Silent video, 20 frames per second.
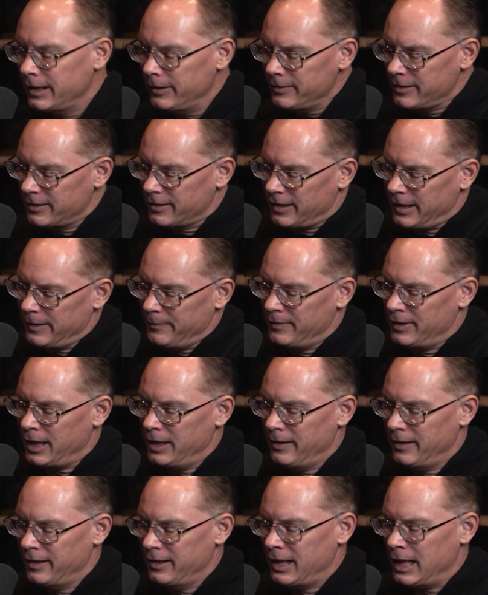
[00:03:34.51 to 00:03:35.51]
I was just like
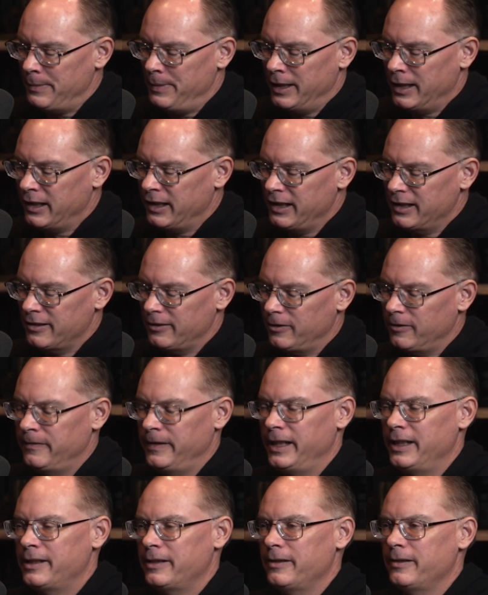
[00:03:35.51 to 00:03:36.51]
typing in these little
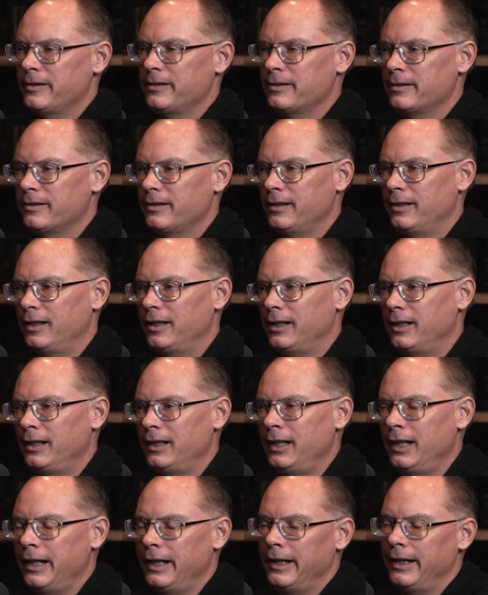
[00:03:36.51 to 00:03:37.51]
features,
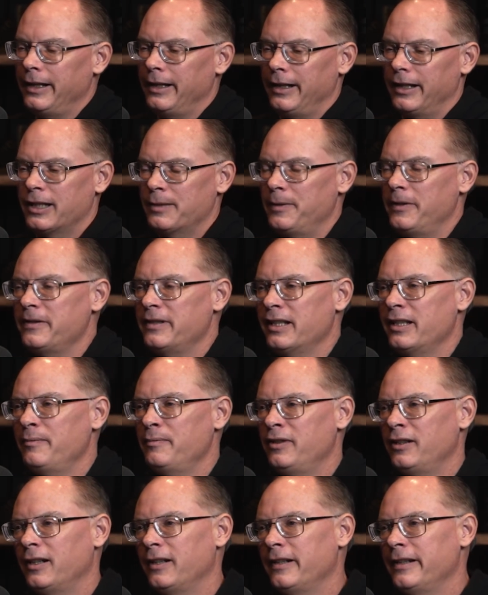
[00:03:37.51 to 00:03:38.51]
exposing them
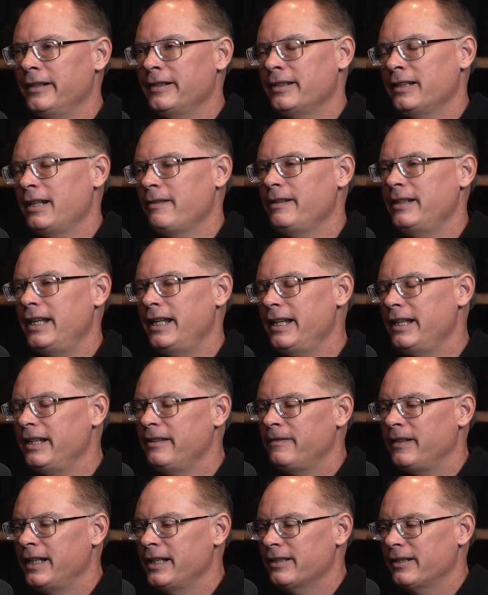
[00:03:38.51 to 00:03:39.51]
to artists, and every day
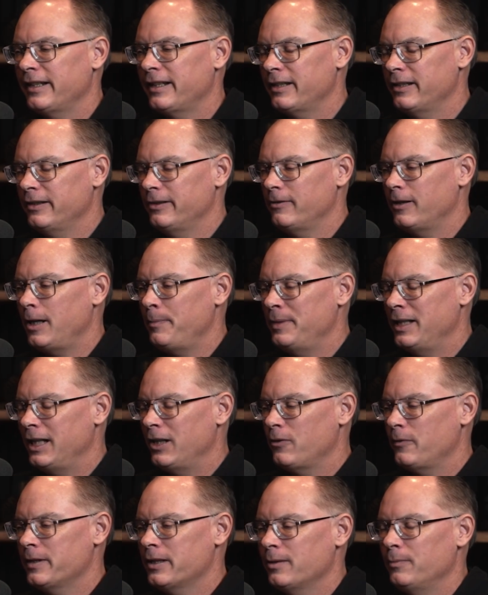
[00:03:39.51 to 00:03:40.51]
they'd find like a drop
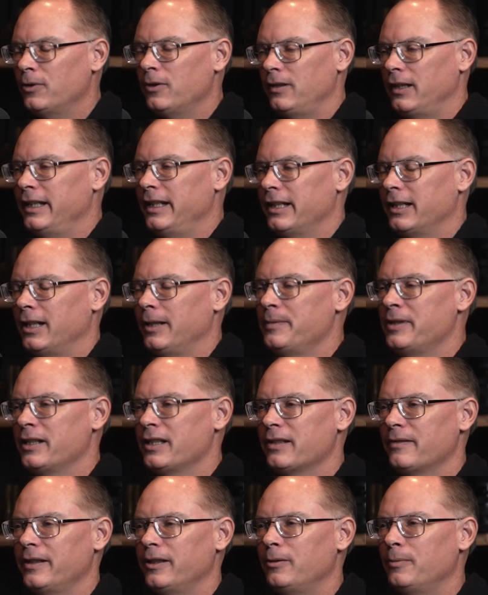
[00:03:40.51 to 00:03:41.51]
down with some more lighting
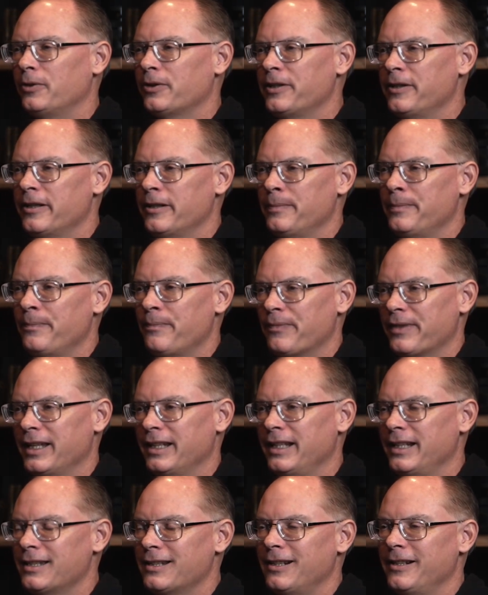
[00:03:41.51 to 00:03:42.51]
options available to them,
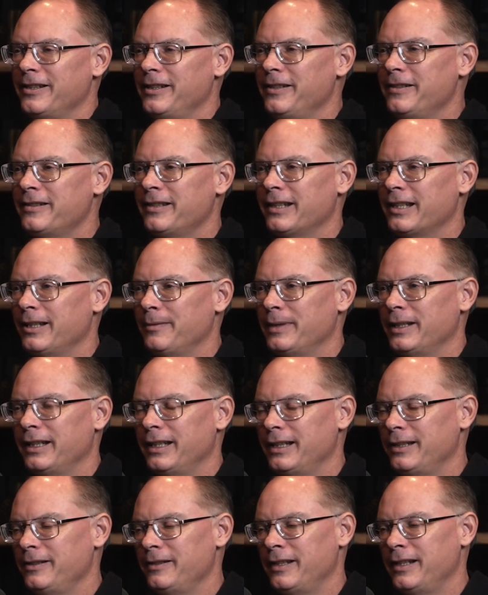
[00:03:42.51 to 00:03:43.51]
and they'd start using them, and
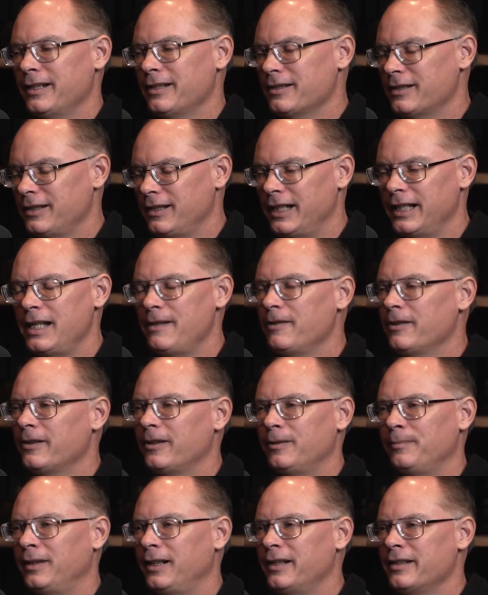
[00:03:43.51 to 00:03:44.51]
they do things that I never
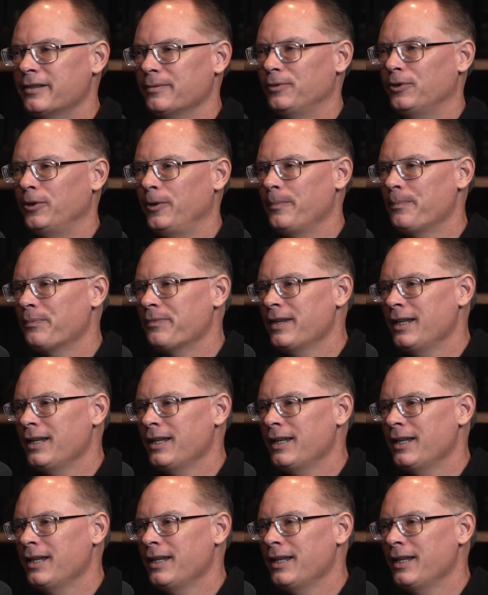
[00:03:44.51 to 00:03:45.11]
thought possible.